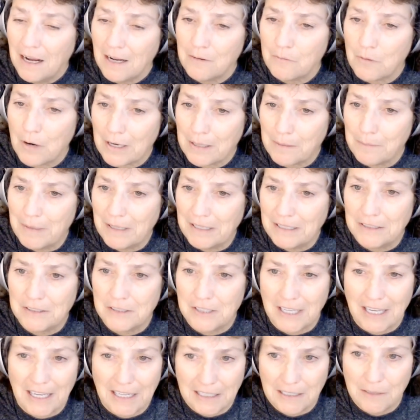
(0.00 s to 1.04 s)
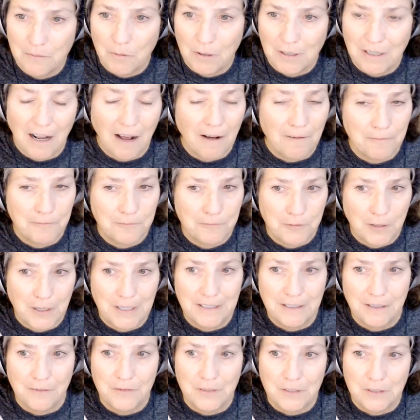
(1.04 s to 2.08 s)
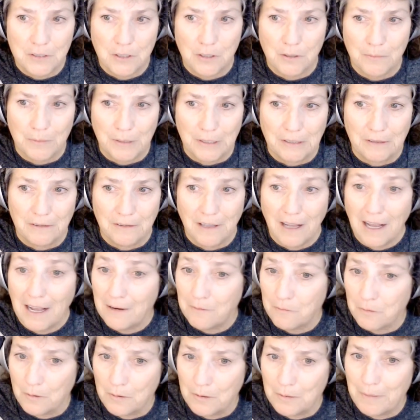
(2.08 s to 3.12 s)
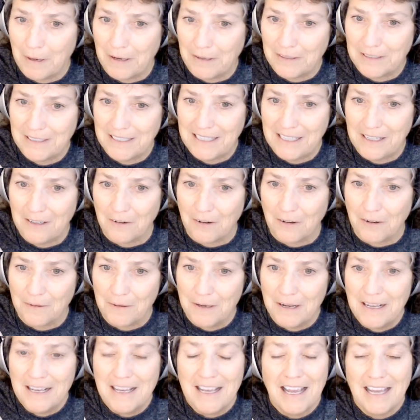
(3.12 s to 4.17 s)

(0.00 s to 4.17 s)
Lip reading: I recommend it to anyone afraid of the terminal. I wrote about it here.